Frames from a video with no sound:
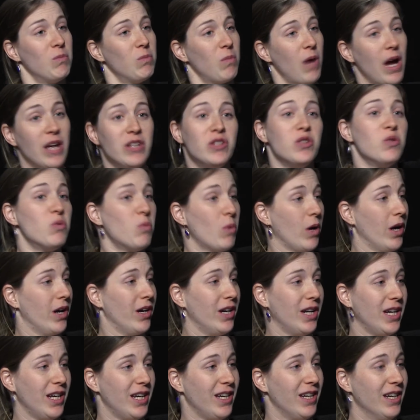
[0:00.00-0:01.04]
I do
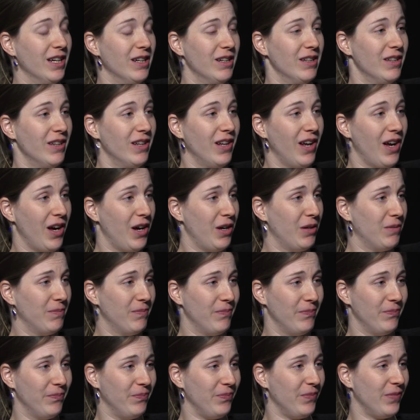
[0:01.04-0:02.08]
worry
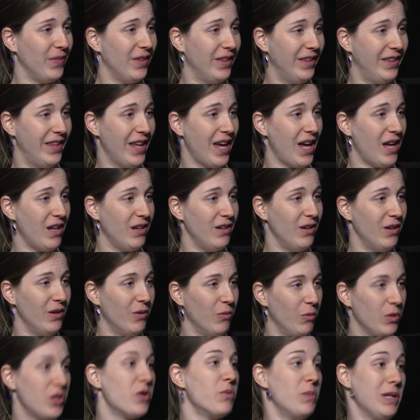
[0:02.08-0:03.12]
that
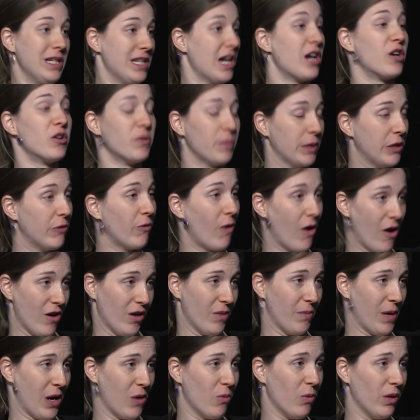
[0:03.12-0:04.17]
we could be terribly wrong
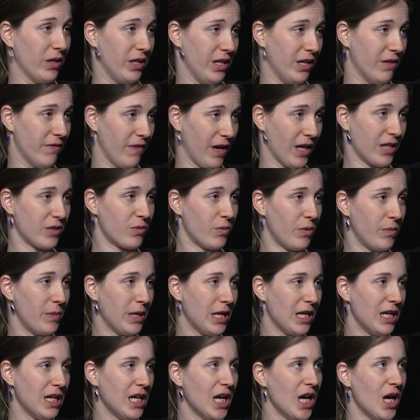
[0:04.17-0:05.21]
about what the effects will
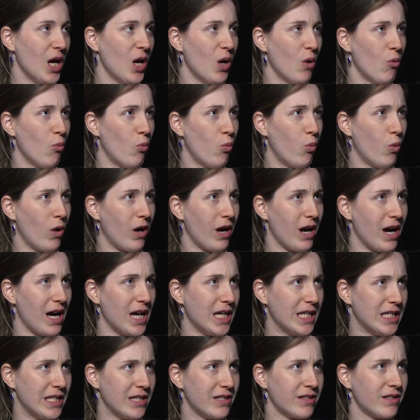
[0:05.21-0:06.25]
be.
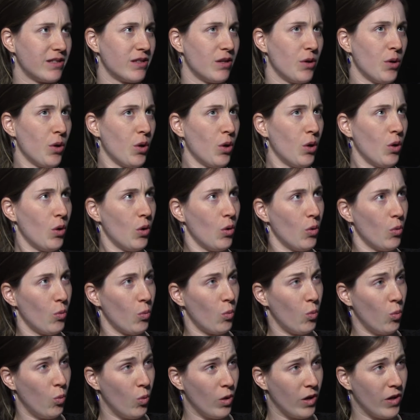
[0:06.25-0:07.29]
Whereas
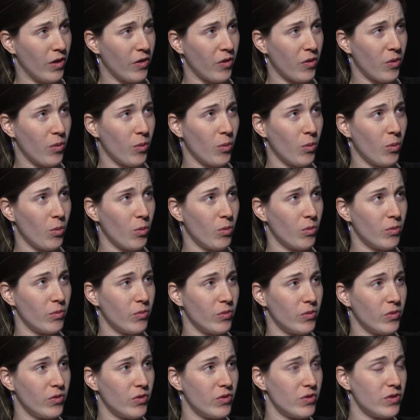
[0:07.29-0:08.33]
with,
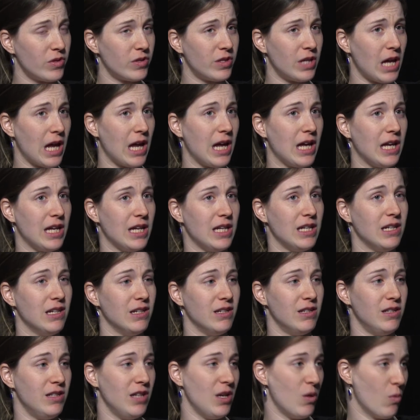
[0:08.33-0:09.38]
say,
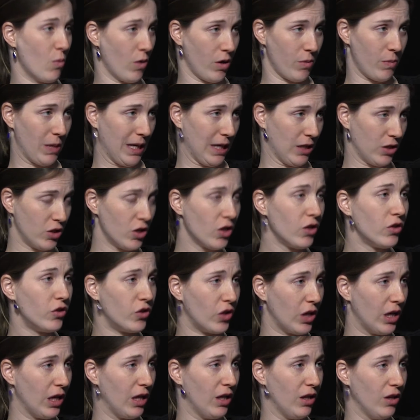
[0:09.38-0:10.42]
deworming
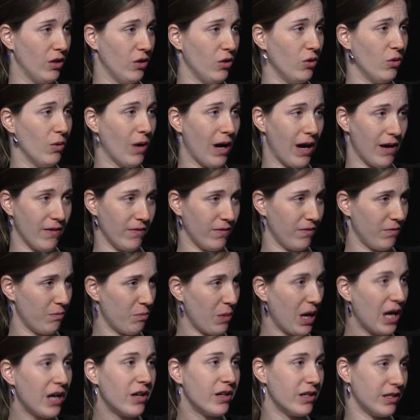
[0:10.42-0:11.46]
children who have
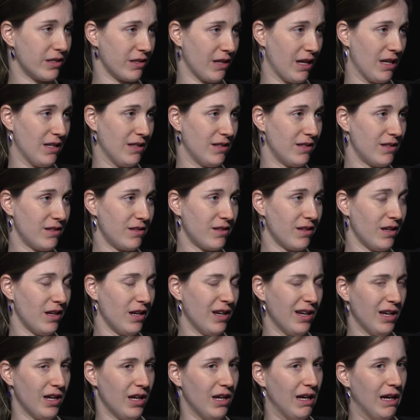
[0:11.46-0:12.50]
parasites,
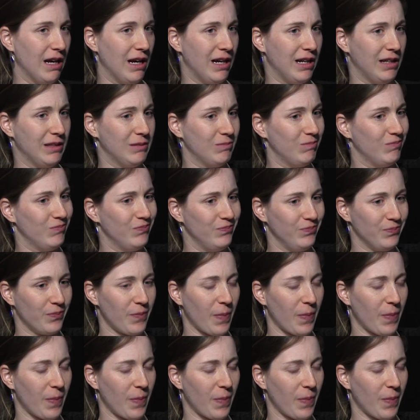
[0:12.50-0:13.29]
yeah,